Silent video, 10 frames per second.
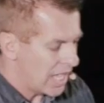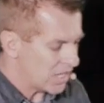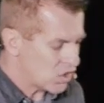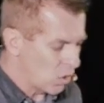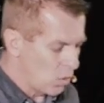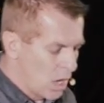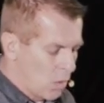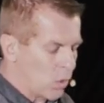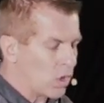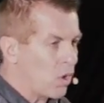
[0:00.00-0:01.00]
And so
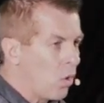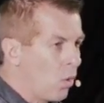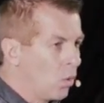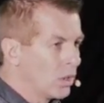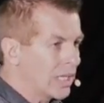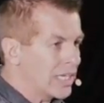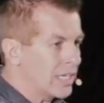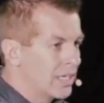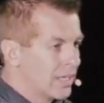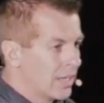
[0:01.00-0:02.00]
we're
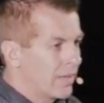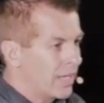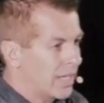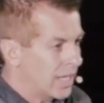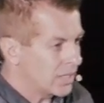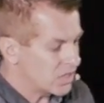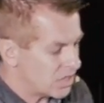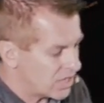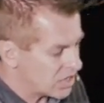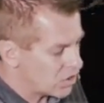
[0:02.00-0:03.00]
holy uh,
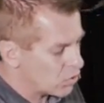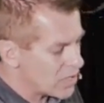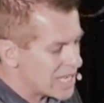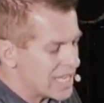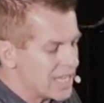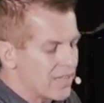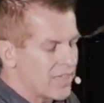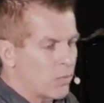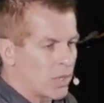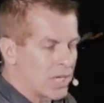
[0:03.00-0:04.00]
to the degree
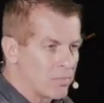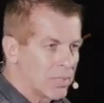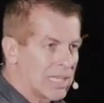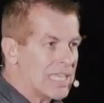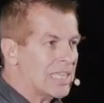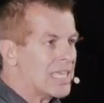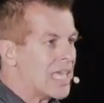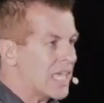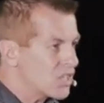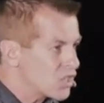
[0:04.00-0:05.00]
that we're
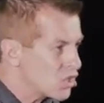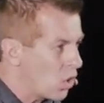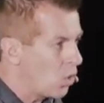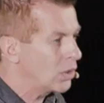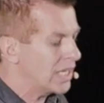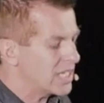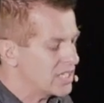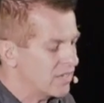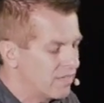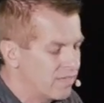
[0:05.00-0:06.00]
completely and totally
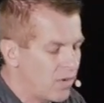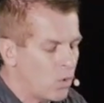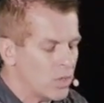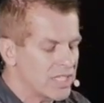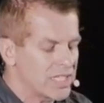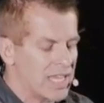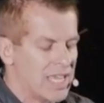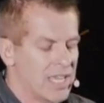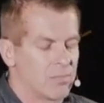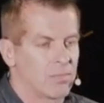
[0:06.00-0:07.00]
devoted to
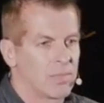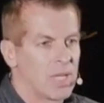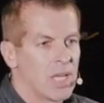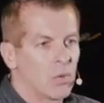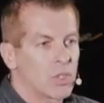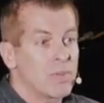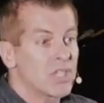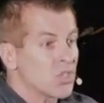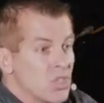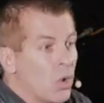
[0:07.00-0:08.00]
Him, which
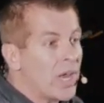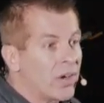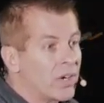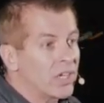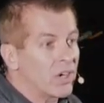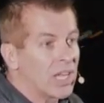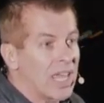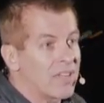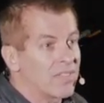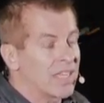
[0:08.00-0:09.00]
means there's no area in our
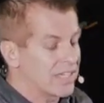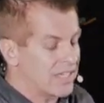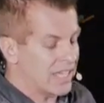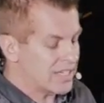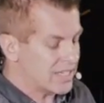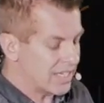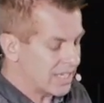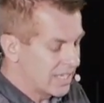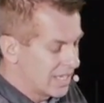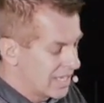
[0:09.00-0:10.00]
life that, that
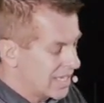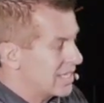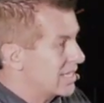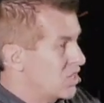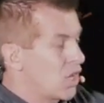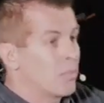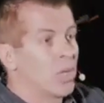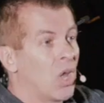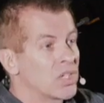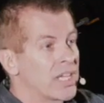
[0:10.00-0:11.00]
uh, does not
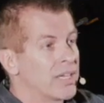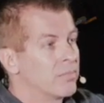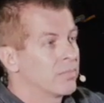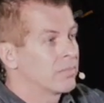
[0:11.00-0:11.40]
belong to Him.